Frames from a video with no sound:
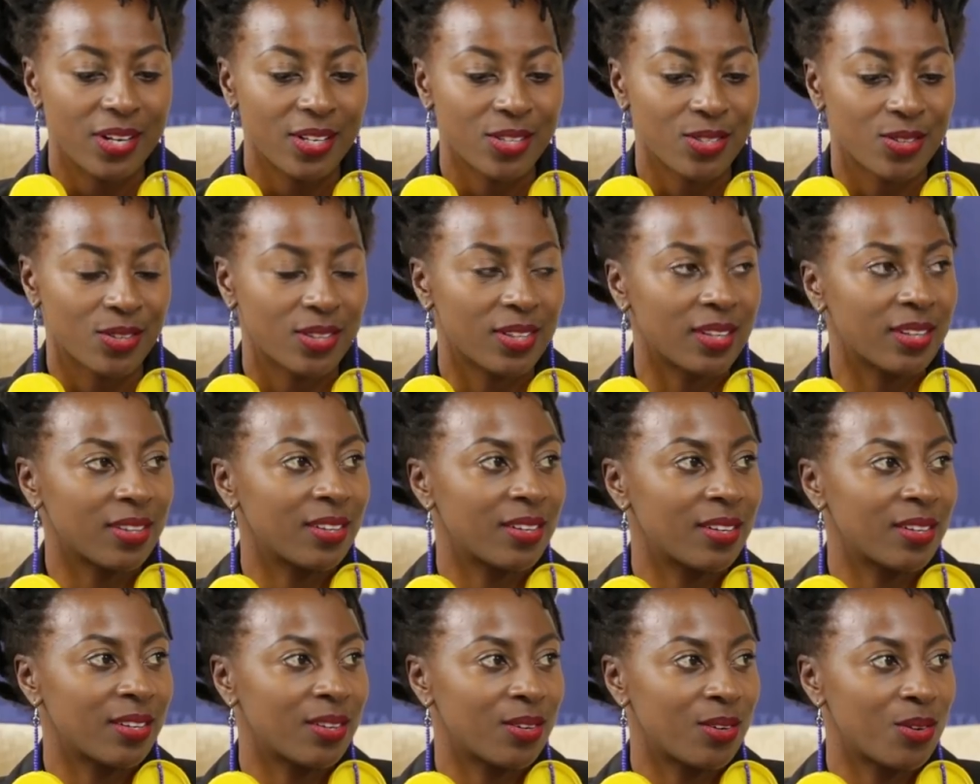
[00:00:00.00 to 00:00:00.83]
So the,
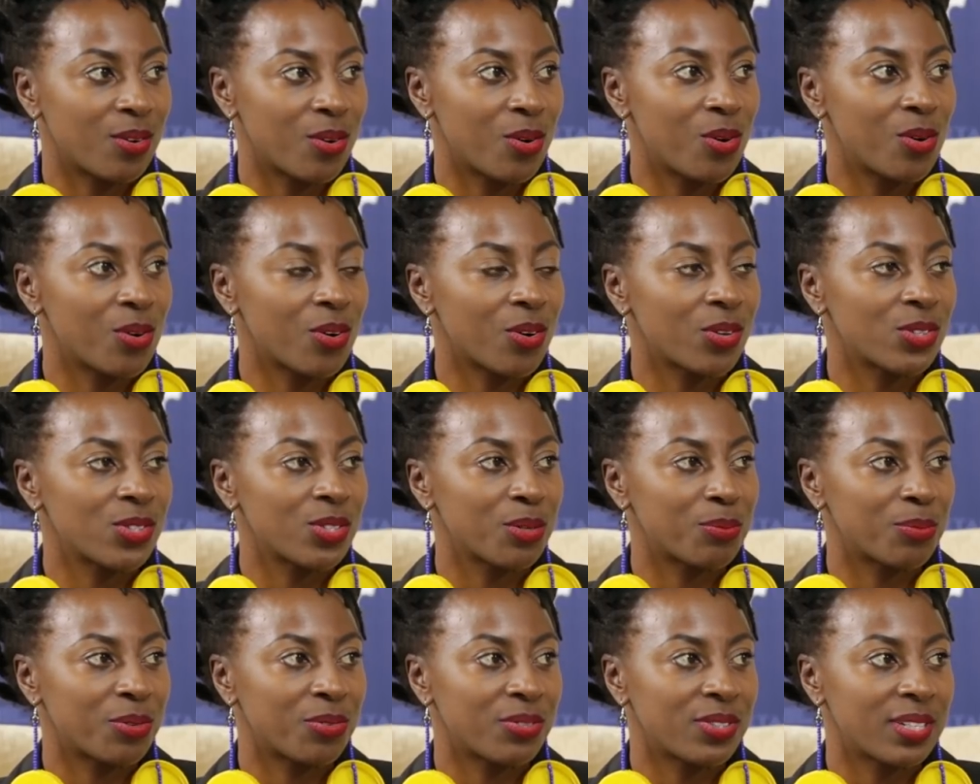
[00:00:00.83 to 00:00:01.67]
the whole
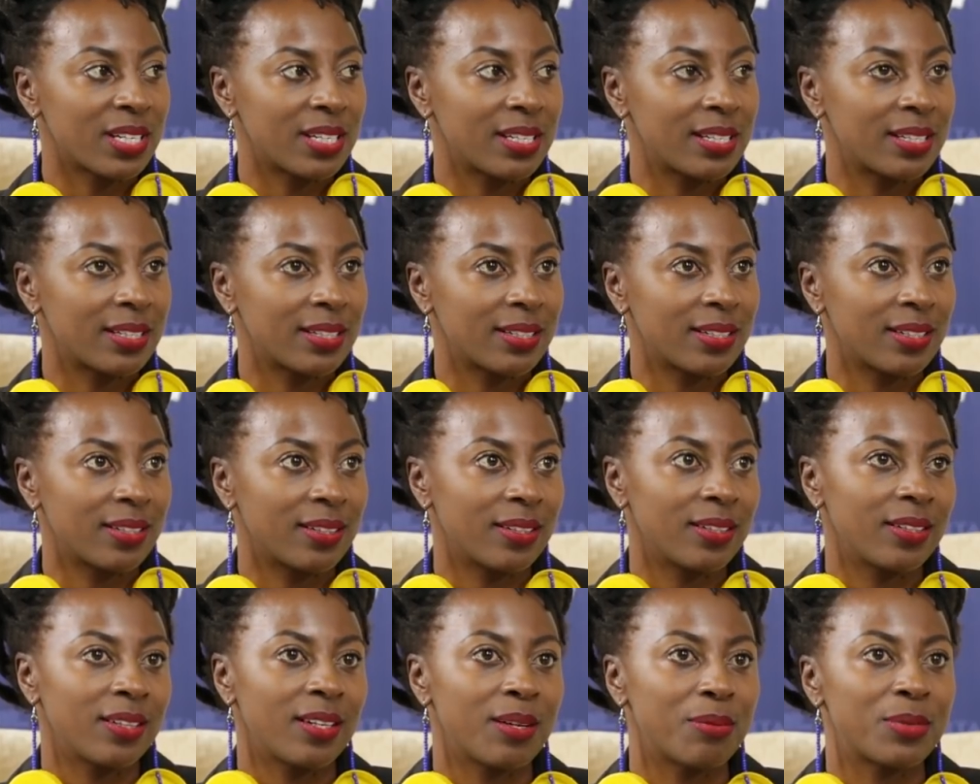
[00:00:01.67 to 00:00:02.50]
concept of turning
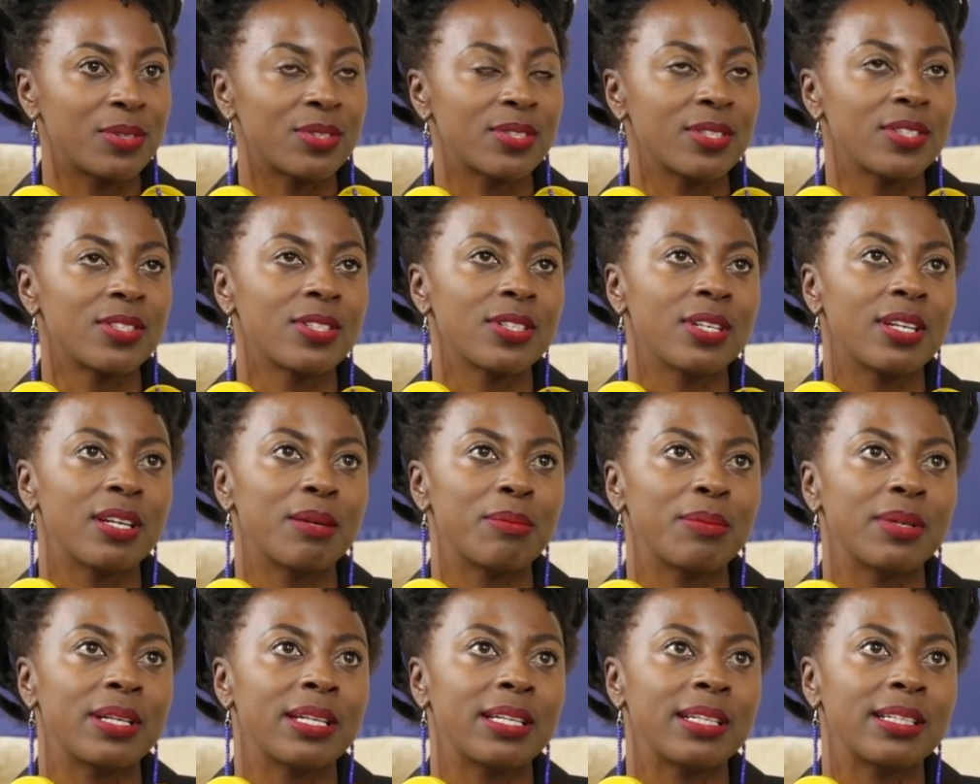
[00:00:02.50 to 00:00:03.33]
lemons into
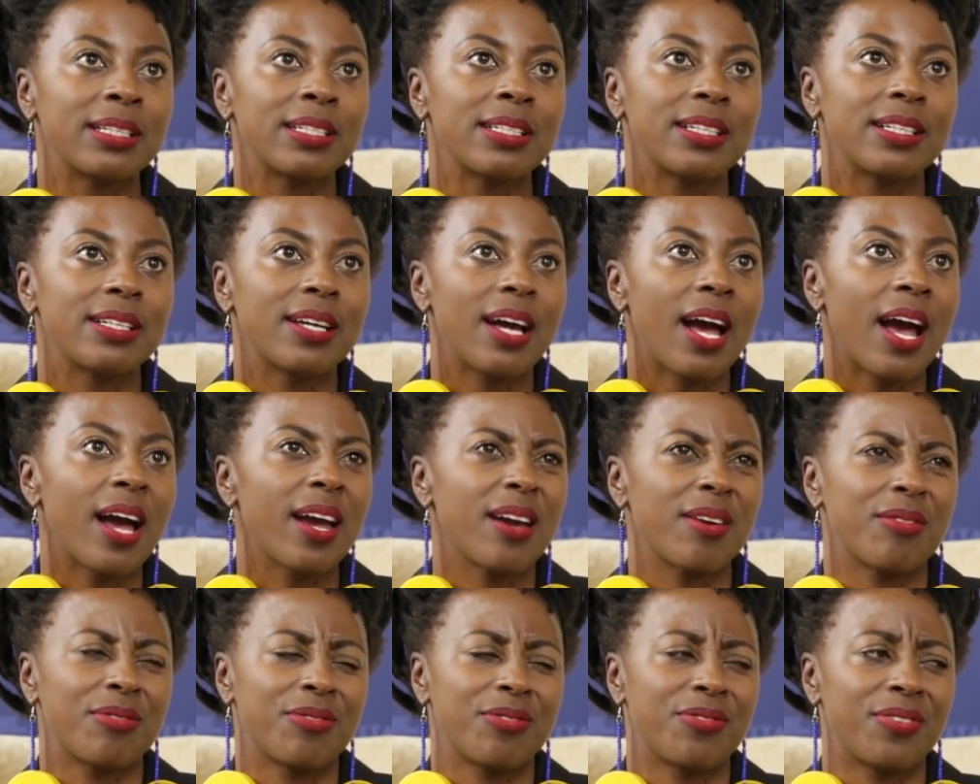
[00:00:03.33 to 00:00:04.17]
lemonade. I
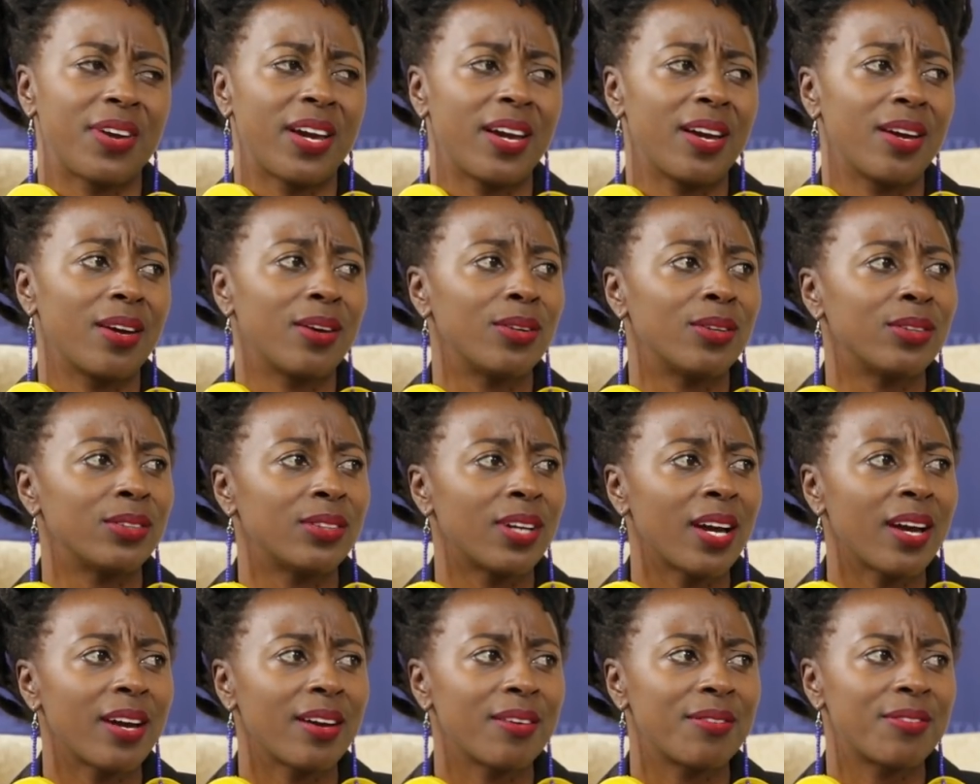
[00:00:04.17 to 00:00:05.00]
have failed.
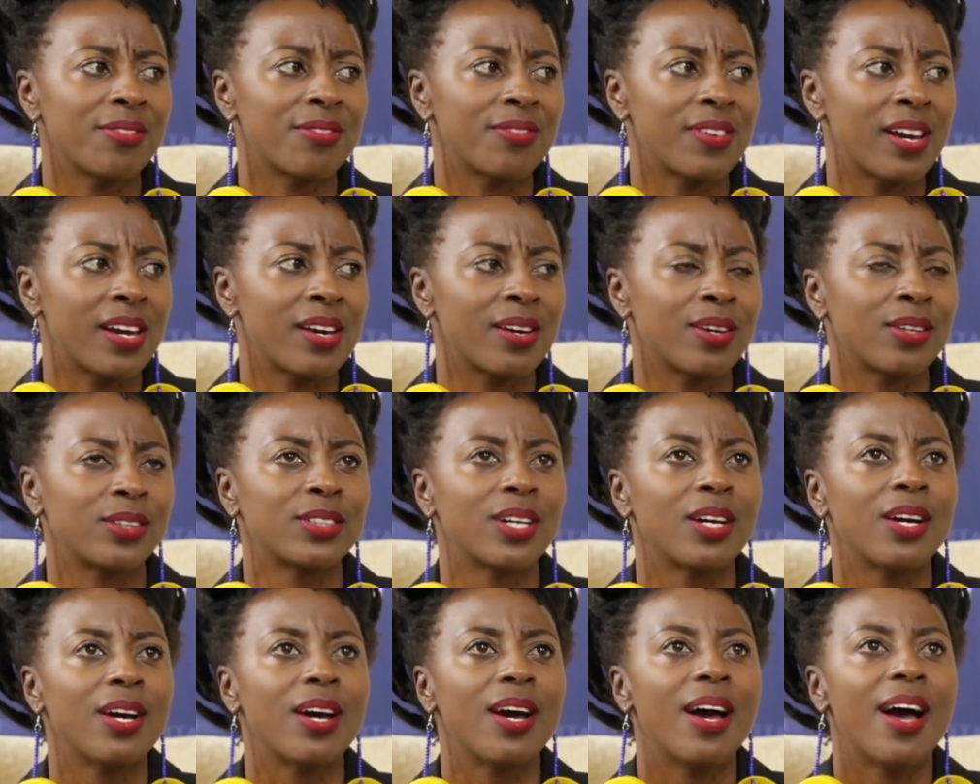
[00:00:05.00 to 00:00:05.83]
I have mm.
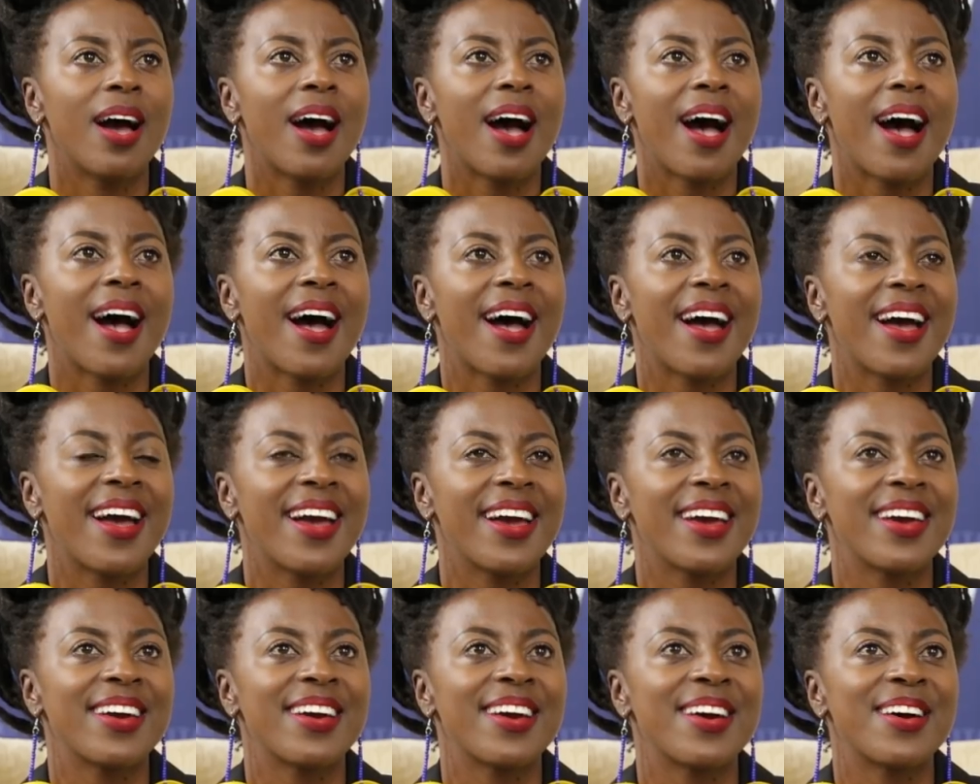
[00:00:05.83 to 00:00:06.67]
failed.
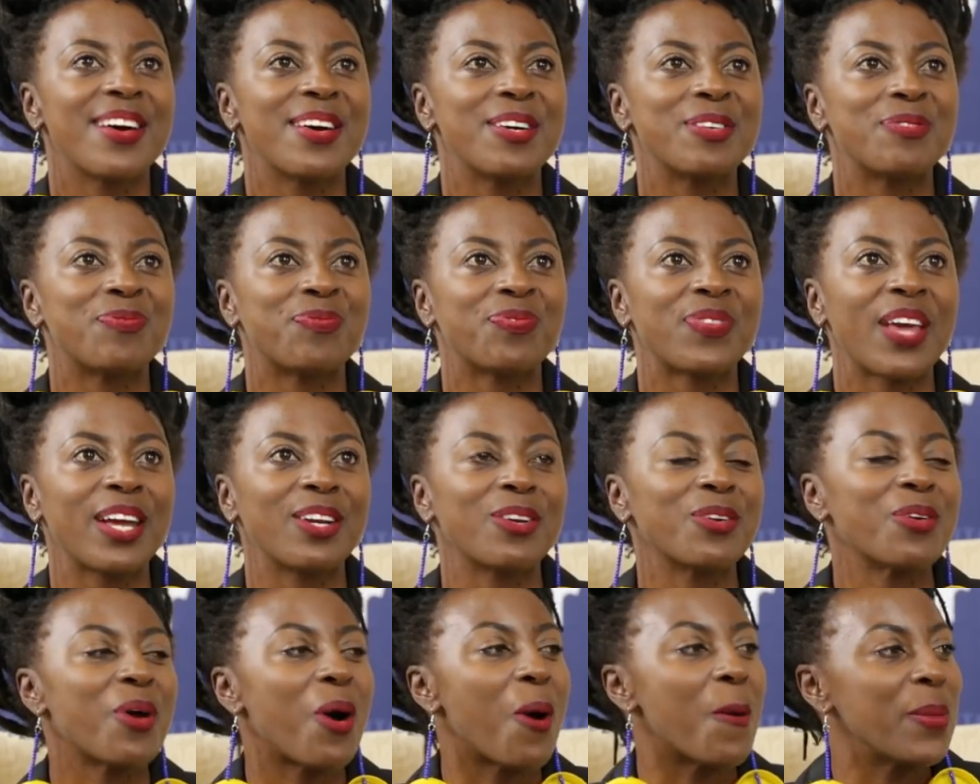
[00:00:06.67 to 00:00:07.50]
I um, I
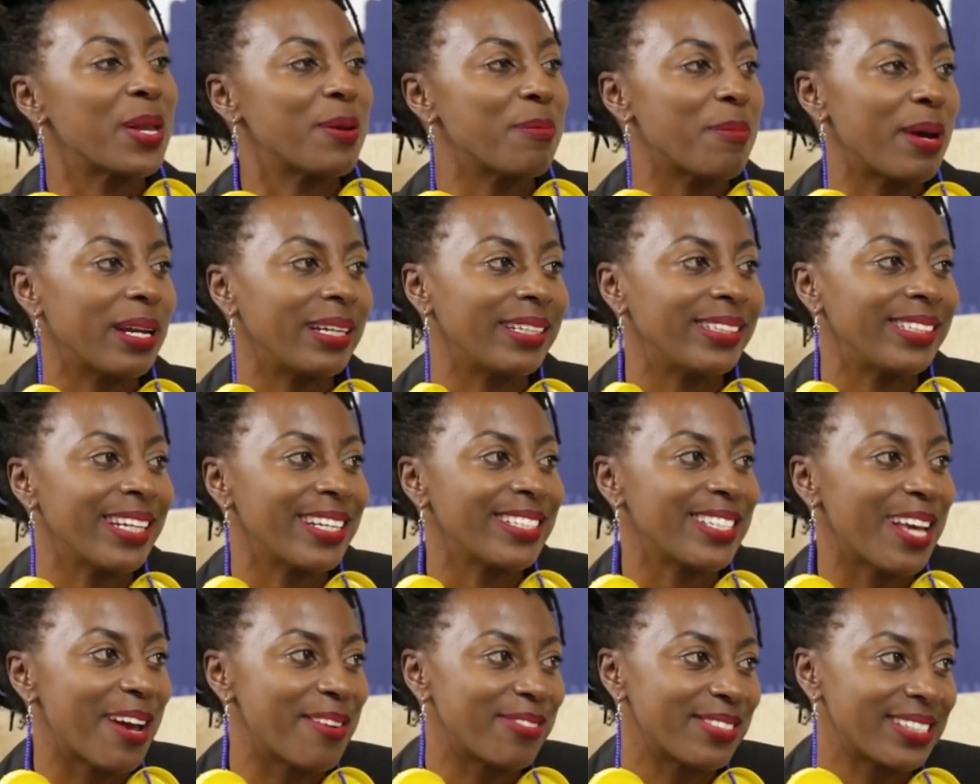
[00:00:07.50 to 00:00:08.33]
don't know how many
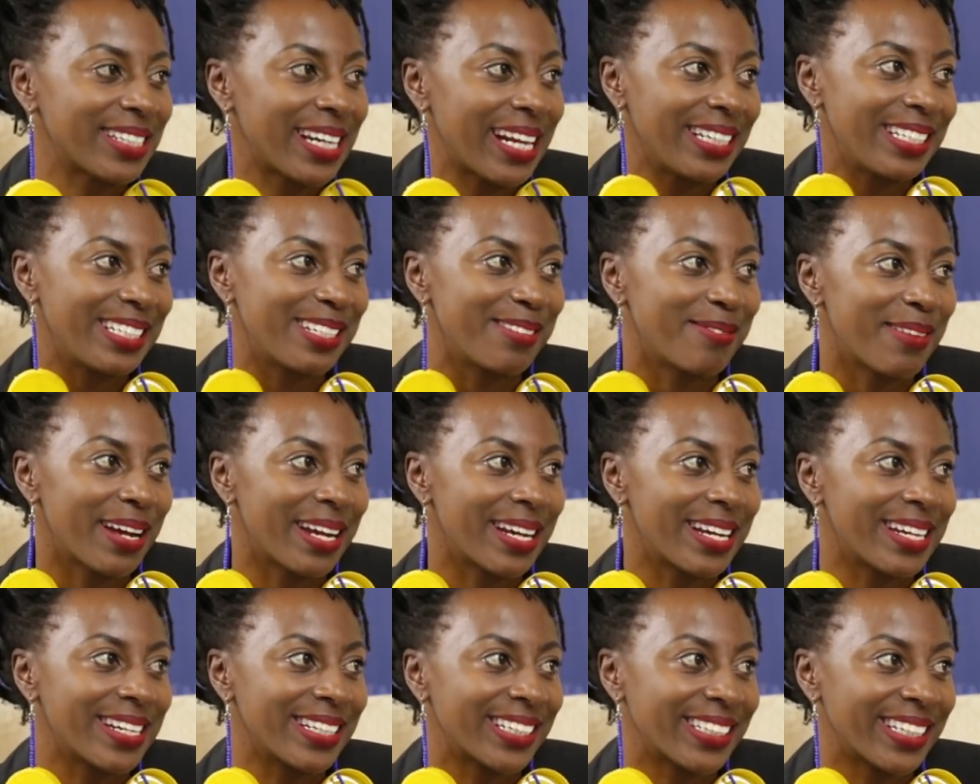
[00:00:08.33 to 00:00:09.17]
managers I've tried in my
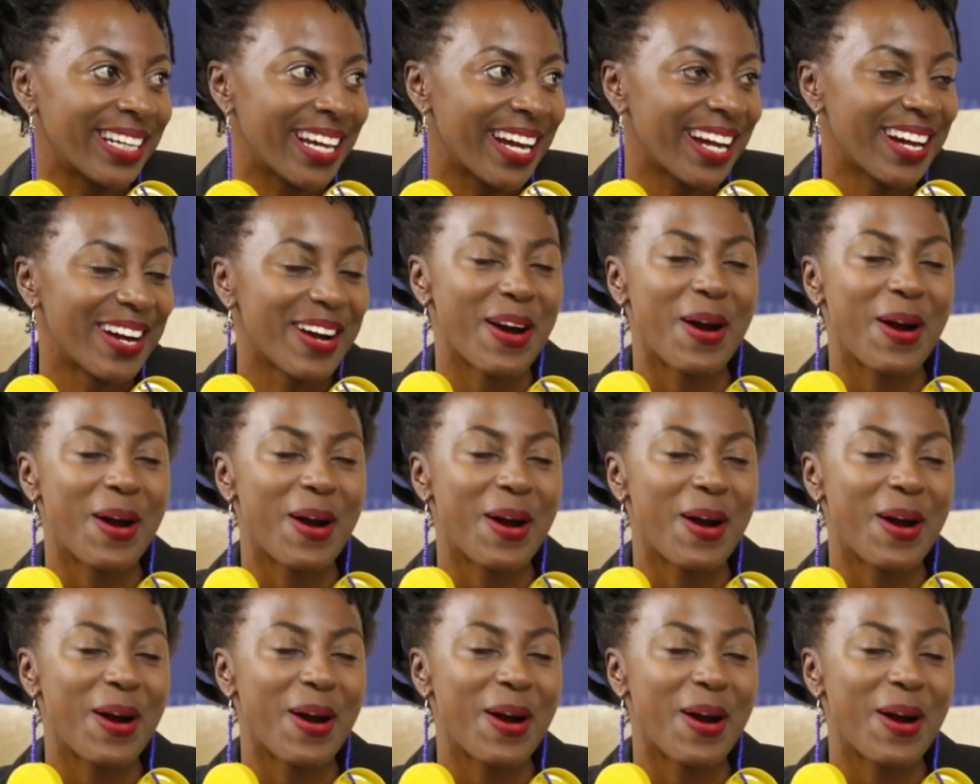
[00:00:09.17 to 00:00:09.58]
career.